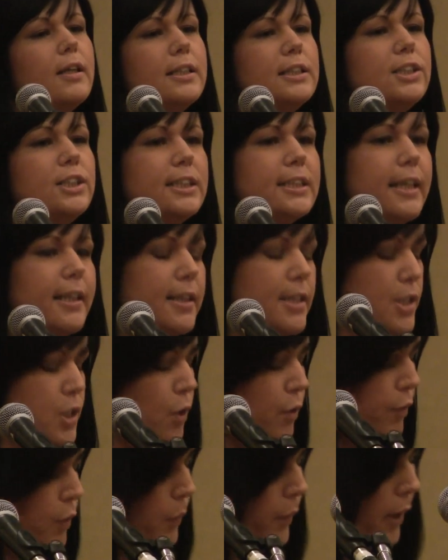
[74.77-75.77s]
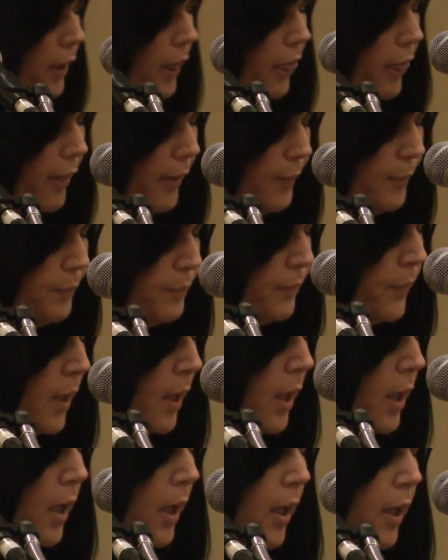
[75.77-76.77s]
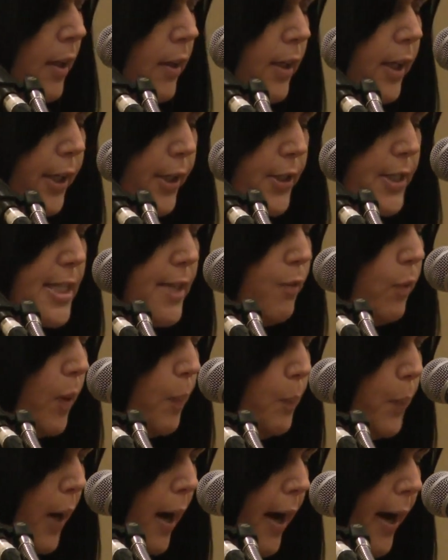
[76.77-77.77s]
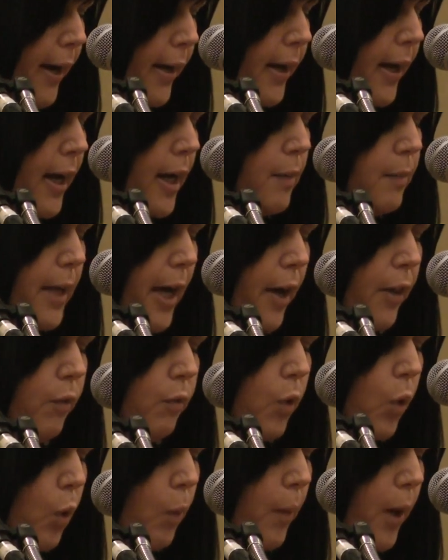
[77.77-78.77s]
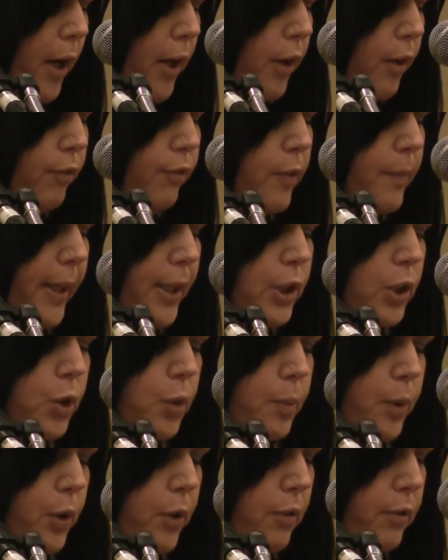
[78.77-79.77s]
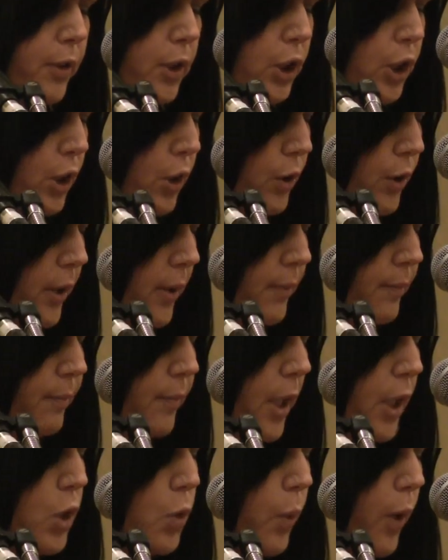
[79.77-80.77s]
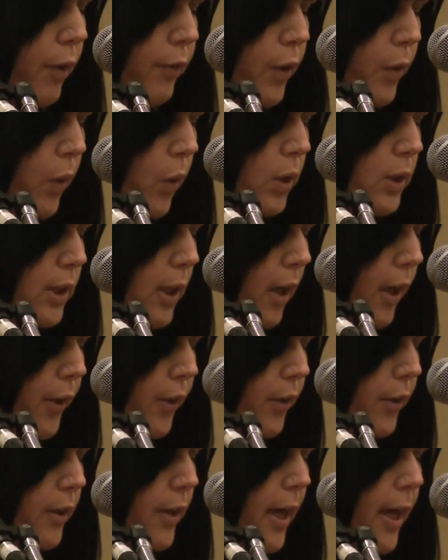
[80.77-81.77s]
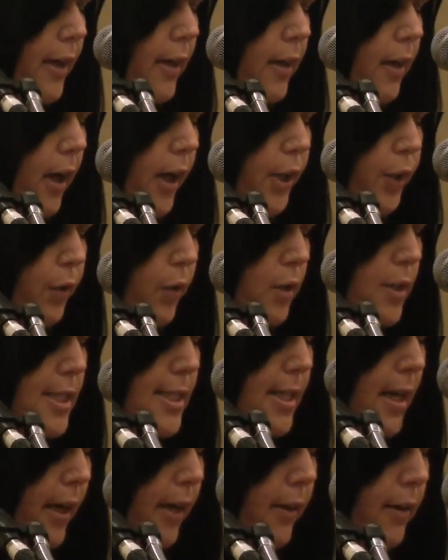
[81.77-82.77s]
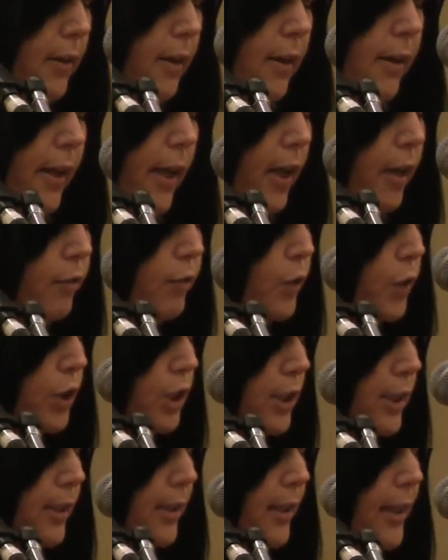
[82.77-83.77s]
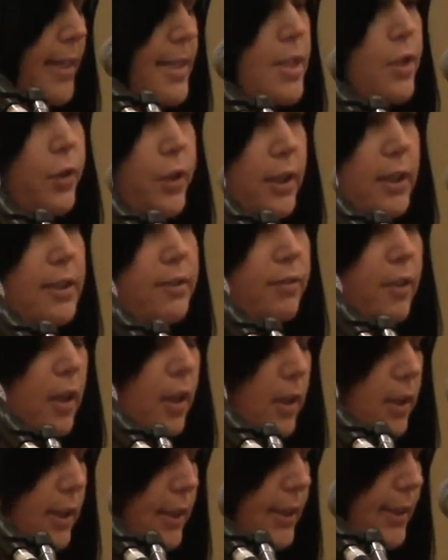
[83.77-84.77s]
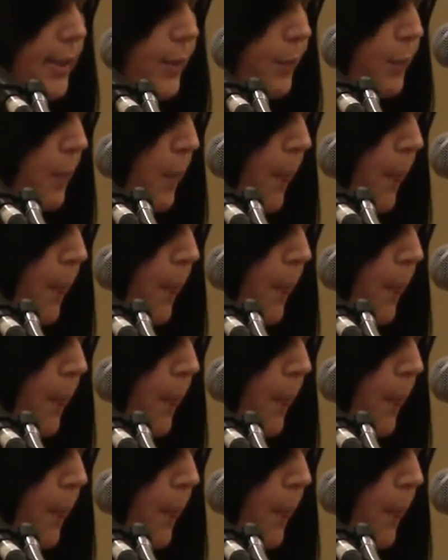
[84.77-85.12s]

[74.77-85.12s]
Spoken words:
let's just get this over with. The years that went by, I am now the role model for my two beautiful children, a 12-year-old daughter and a 9-year-old son that unfortunately has learning difficulties.